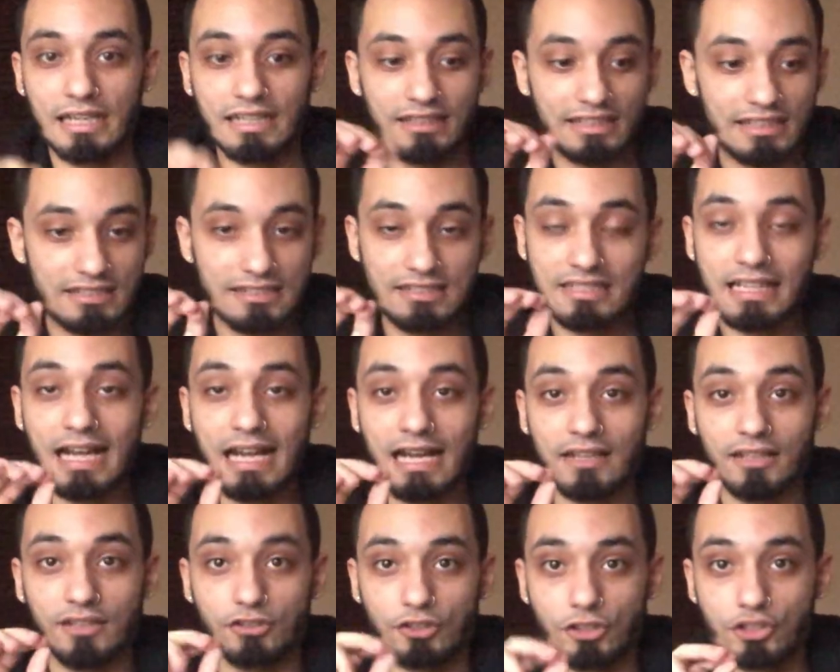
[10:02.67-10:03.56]
and this is
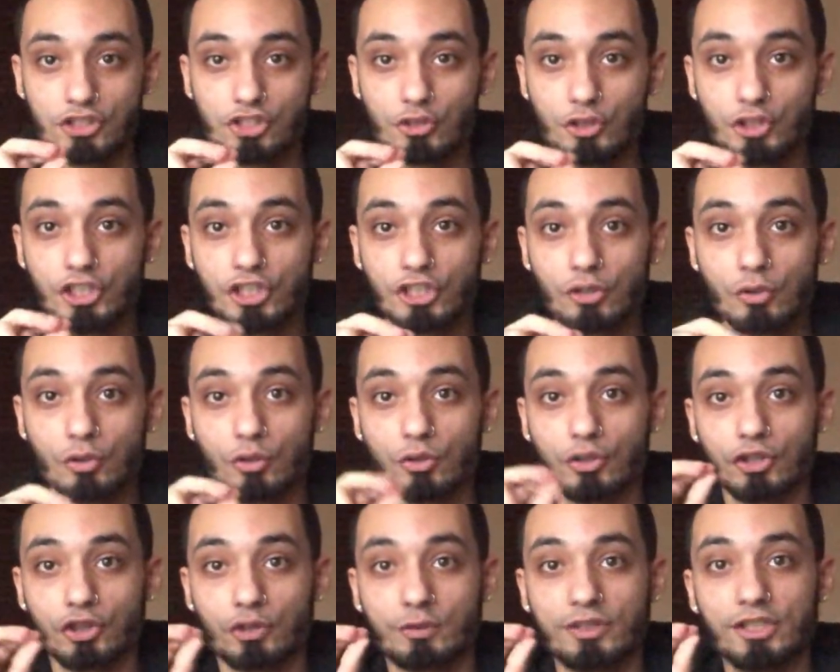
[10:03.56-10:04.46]
the the two-year-old or
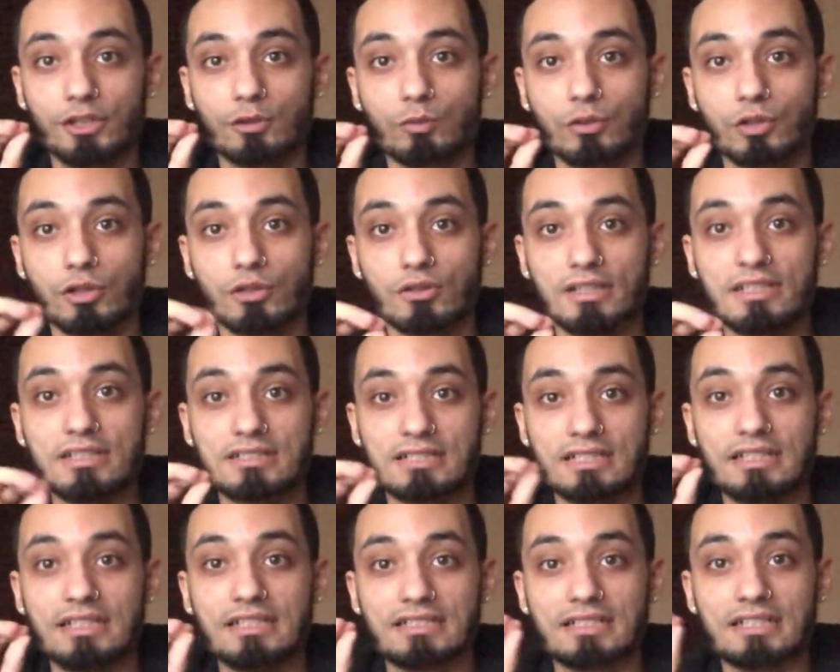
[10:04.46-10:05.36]
the three-year-old
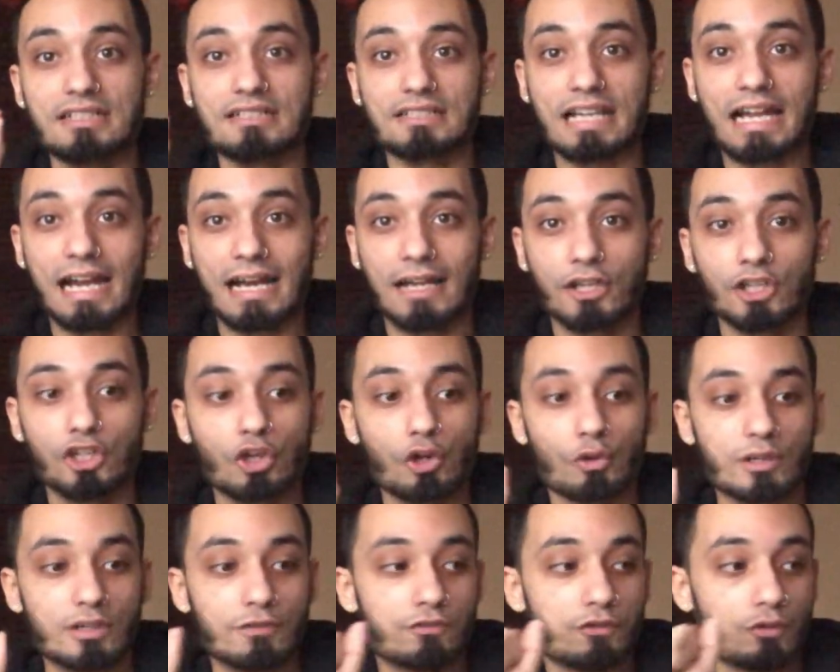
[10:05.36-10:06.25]
is is is an
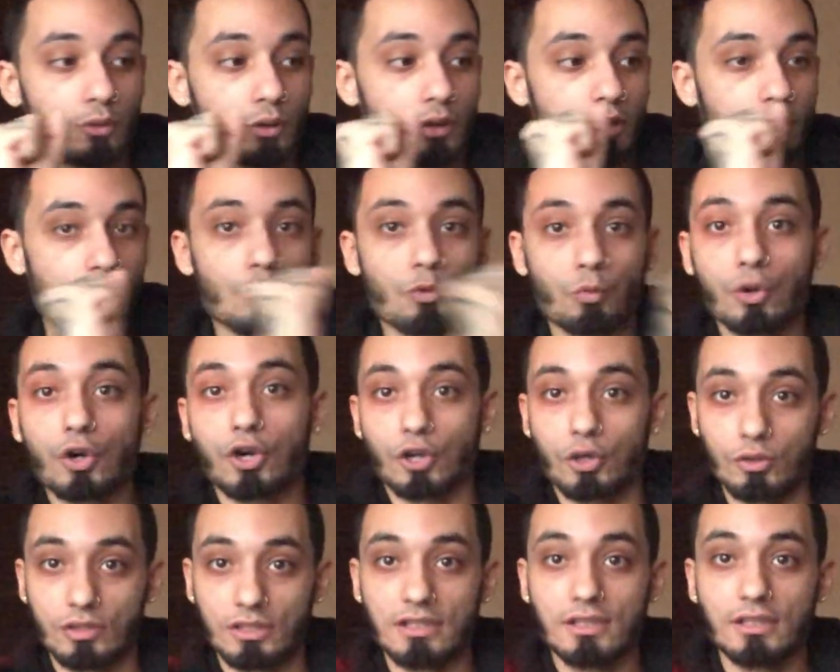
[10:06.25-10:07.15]
allegory for the
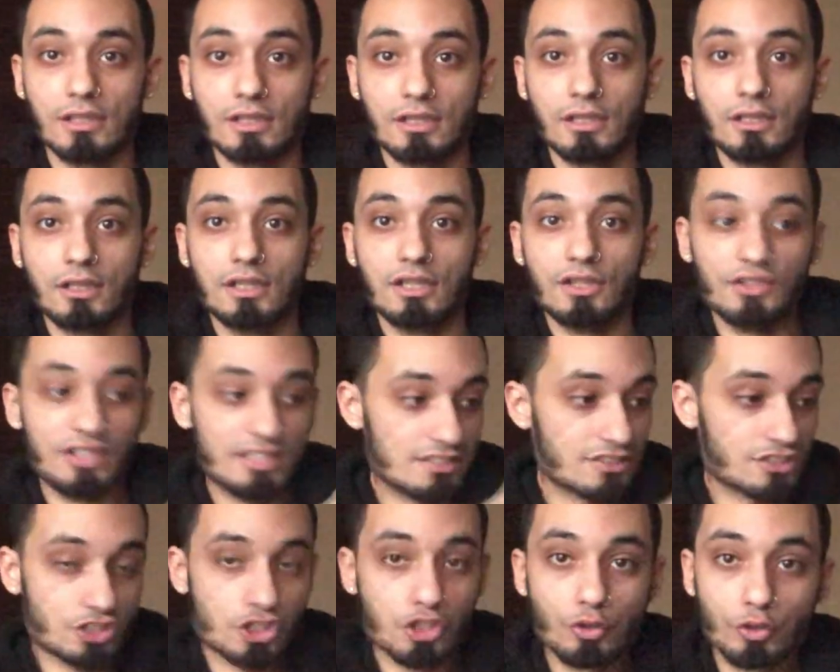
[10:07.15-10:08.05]
world.
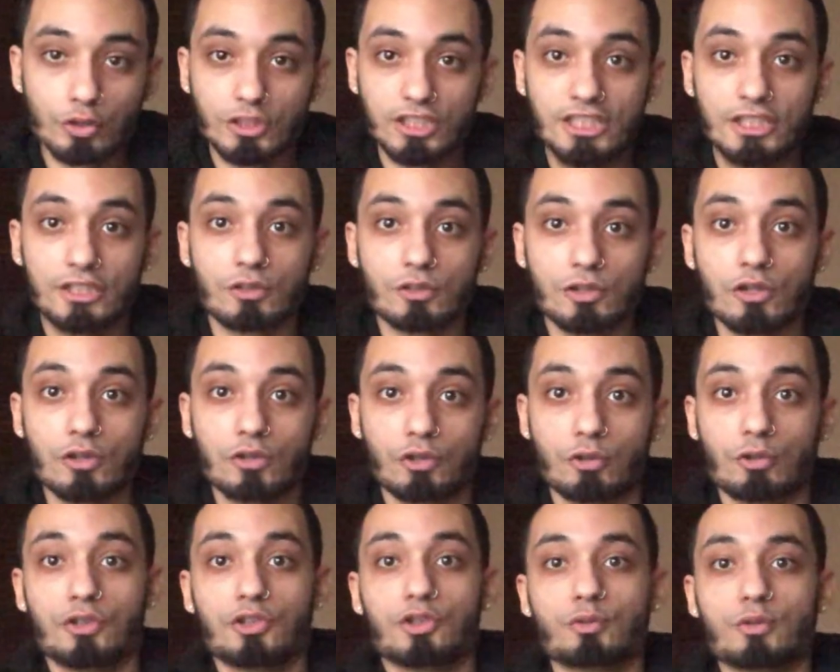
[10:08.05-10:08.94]
This two year old
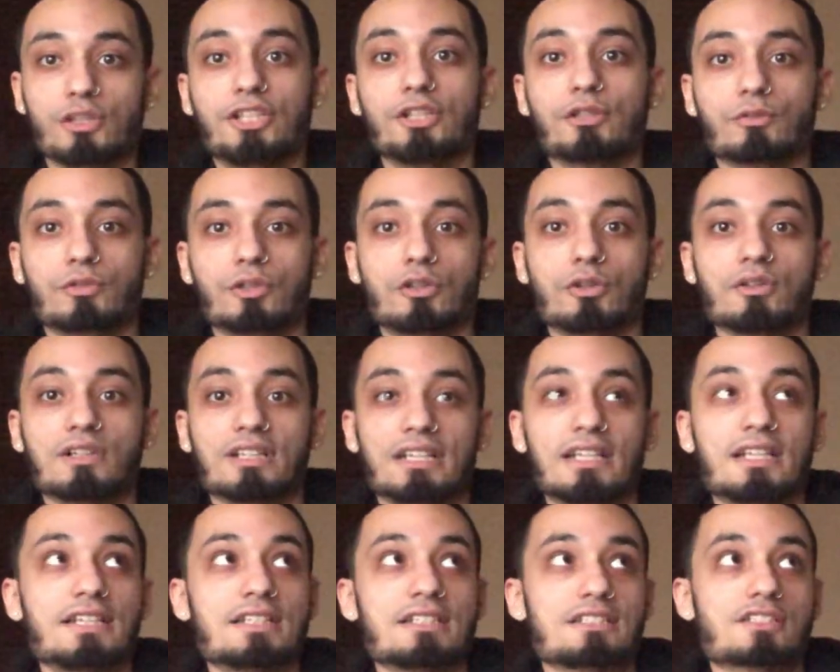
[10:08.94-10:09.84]
or three year old
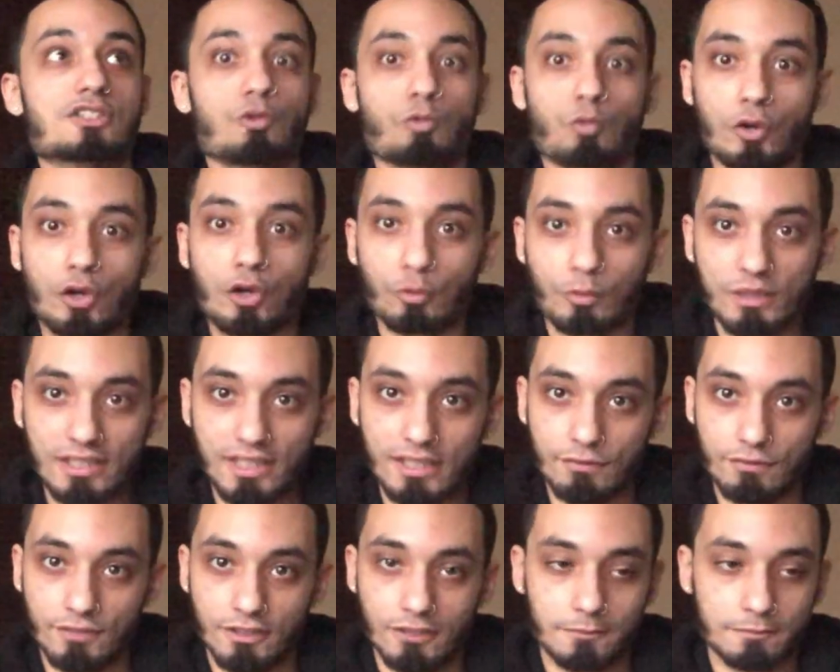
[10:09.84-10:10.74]
is the world we
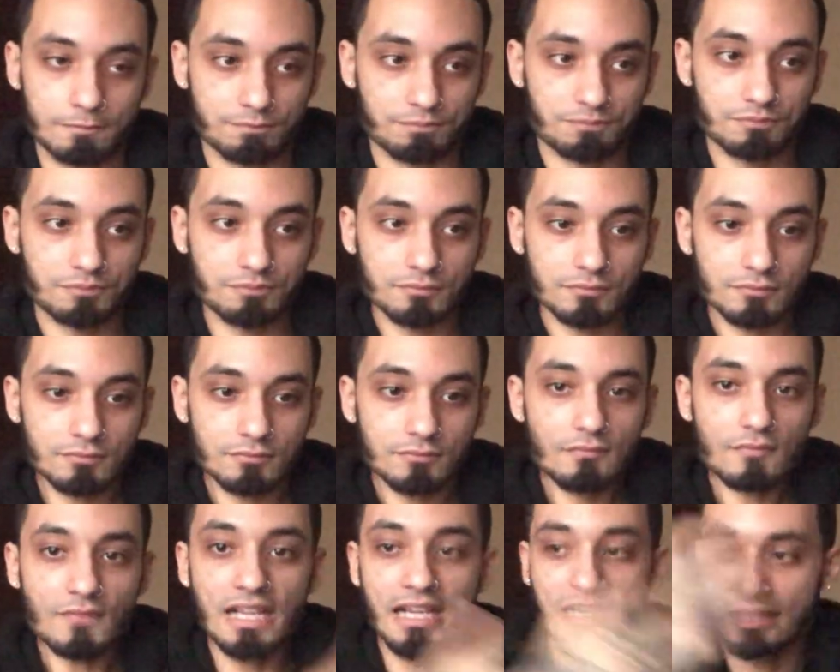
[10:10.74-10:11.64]
live in.
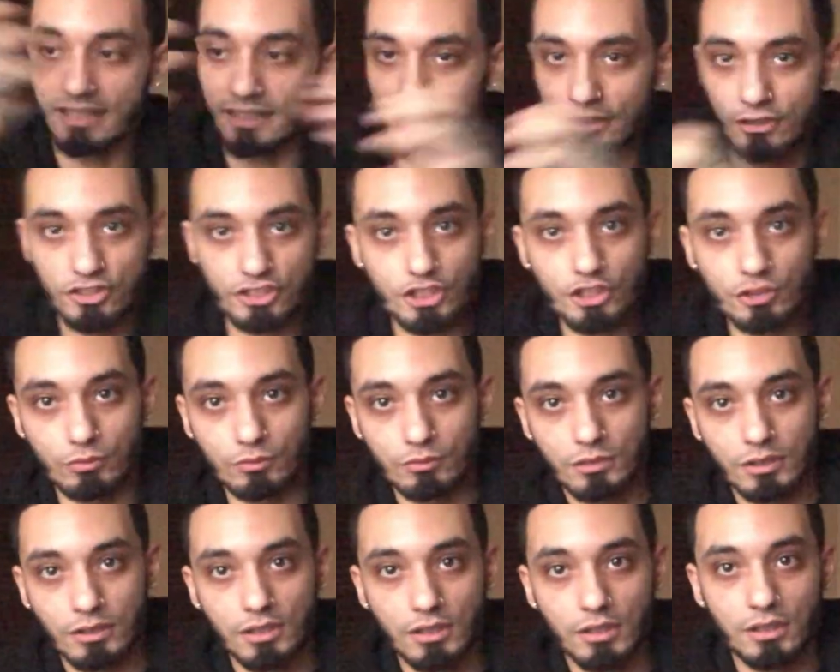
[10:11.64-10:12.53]
And then there's
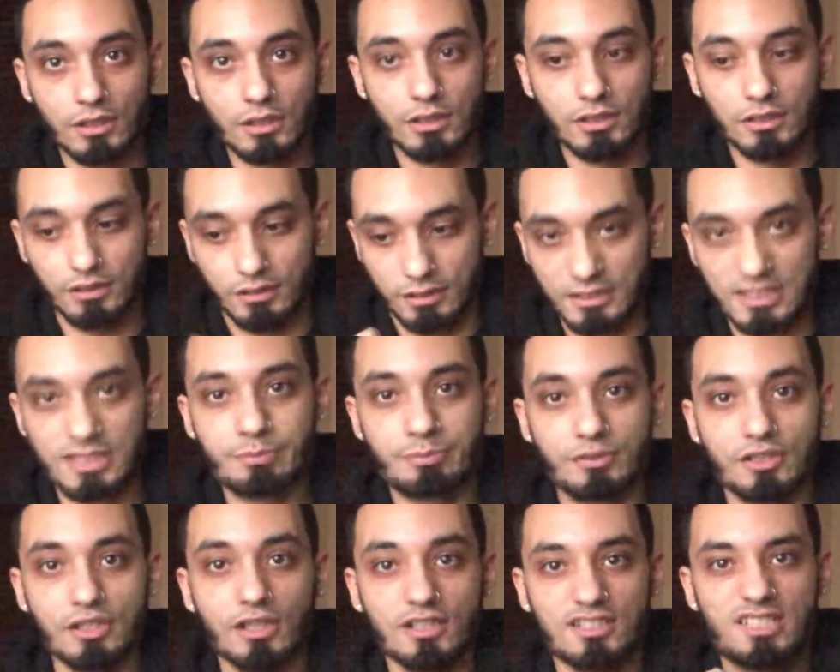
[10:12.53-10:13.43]
you, the,
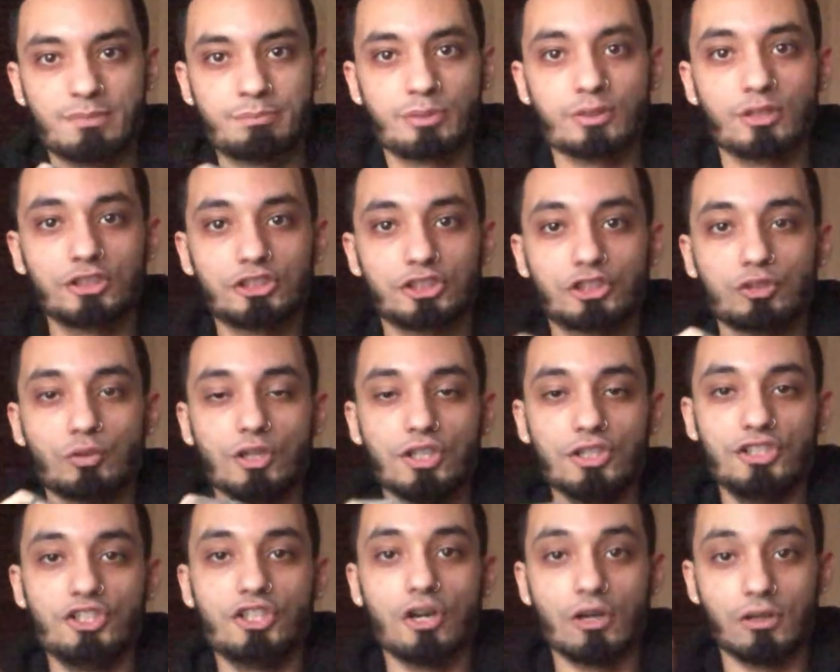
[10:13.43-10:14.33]
the spiritual
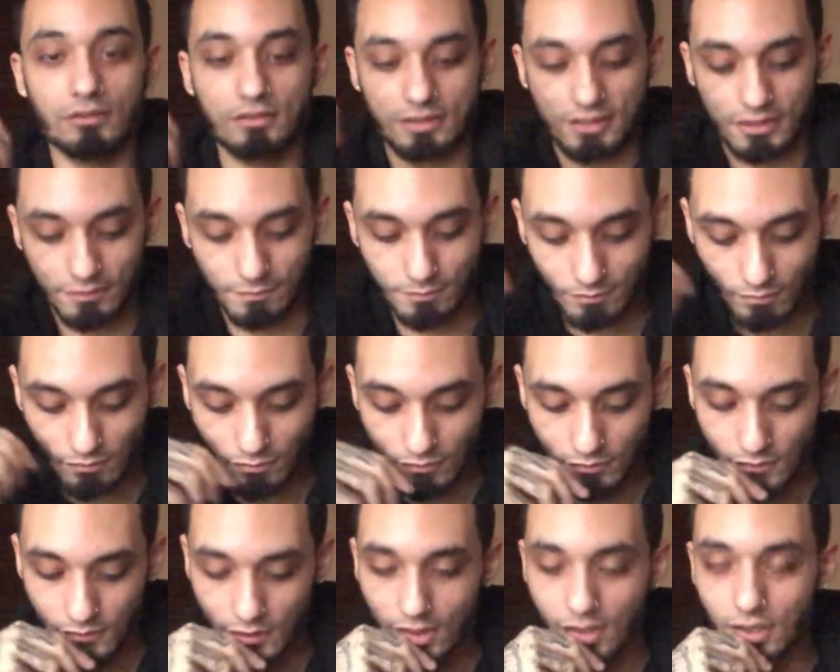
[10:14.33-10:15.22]
adult,
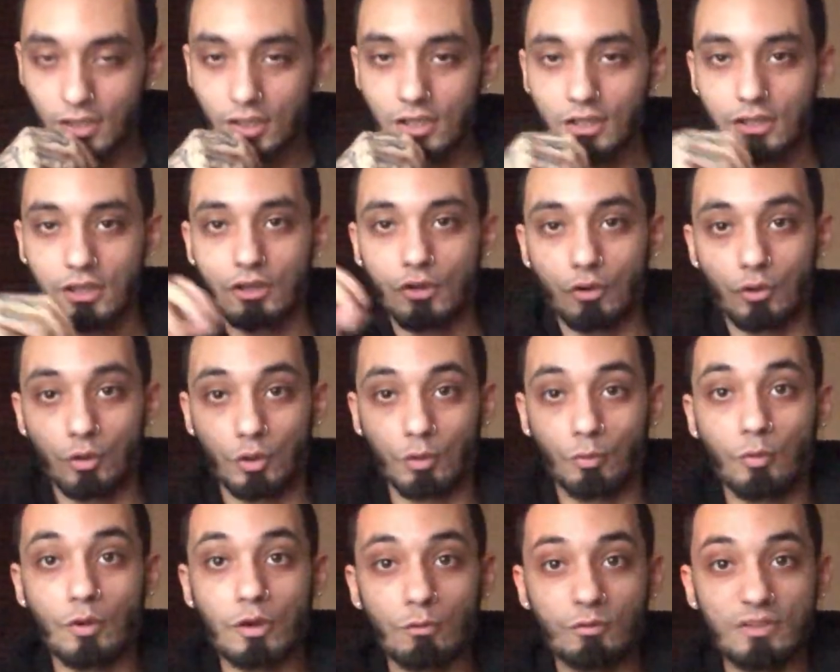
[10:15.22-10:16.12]
or
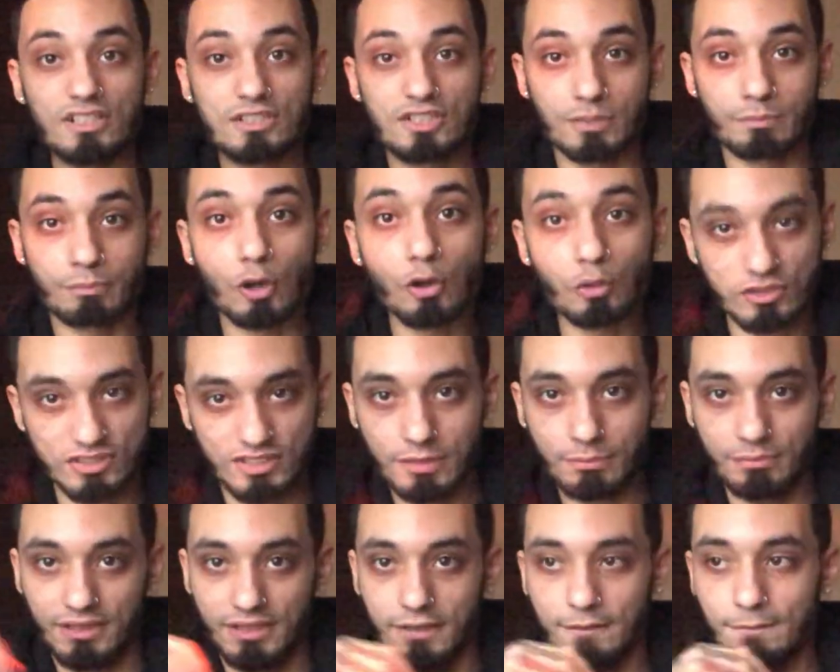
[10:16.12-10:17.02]
what we're supposed to
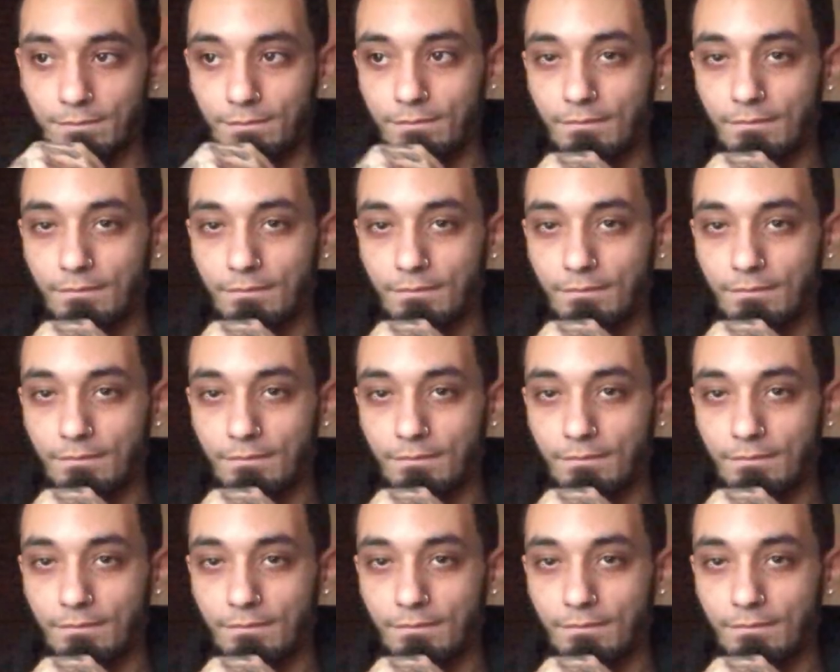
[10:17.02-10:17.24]
be.